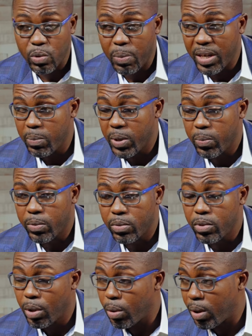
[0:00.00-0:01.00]
too many people
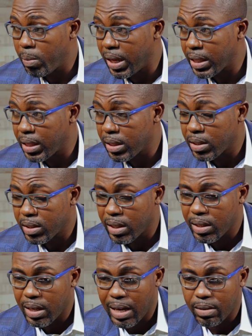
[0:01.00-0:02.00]
know about this,
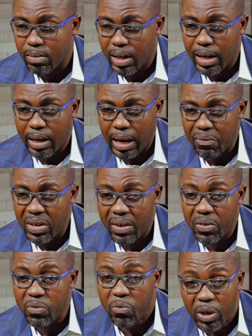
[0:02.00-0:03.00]
and I, I I've
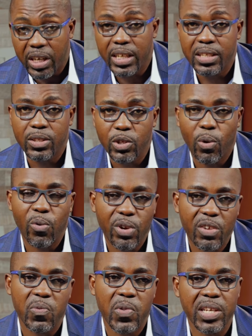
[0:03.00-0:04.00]
never really the
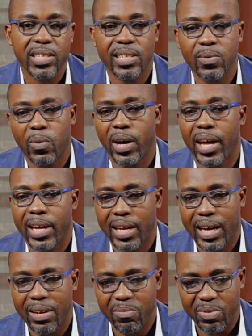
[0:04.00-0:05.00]
only reason why
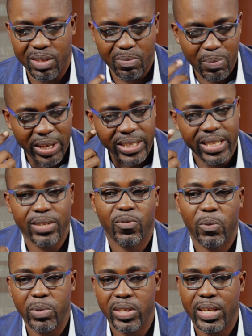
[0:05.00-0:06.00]
I, it makes sense
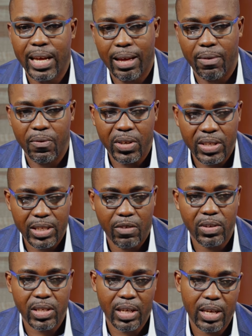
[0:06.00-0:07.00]
for me to have a
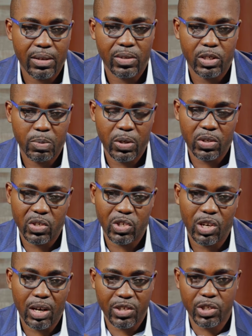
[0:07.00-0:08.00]
savings account is because the
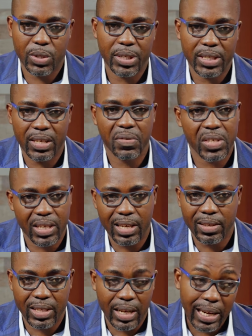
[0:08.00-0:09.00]
charges on the savings
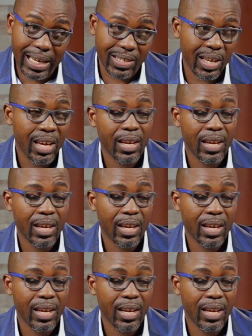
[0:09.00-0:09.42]
account are less,